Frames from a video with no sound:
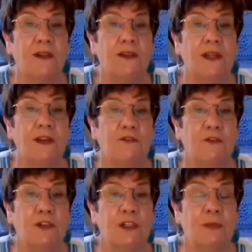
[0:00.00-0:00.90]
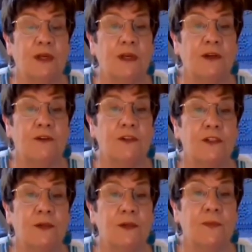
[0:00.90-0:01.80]
than it first appears.
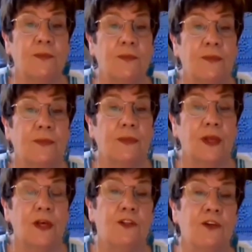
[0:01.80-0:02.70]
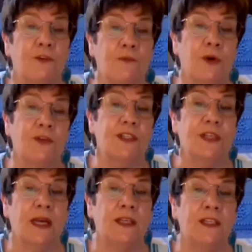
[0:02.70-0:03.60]
So from both the
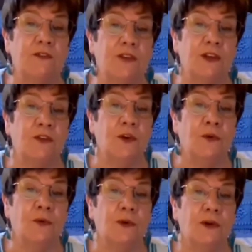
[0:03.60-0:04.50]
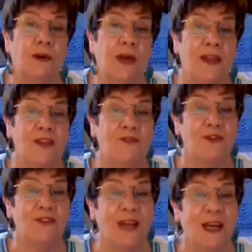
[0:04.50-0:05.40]
scientific view and the view
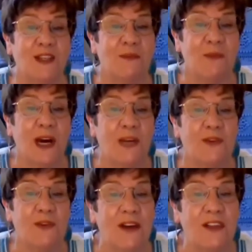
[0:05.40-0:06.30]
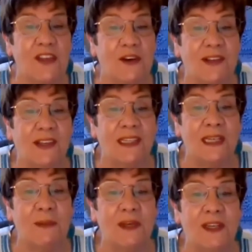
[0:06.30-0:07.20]
of science of mind, we find that there is a
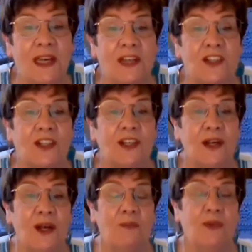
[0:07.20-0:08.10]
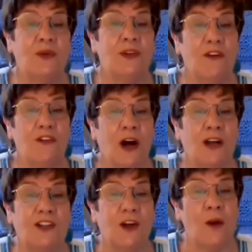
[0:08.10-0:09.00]
deep connection between our
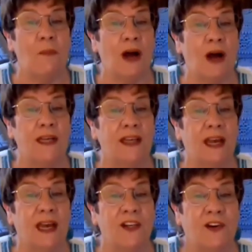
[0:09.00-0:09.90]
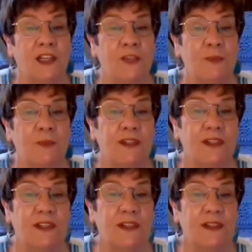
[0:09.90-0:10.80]
thoughts, our mind, and our
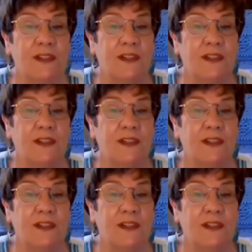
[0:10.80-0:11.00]
experiences.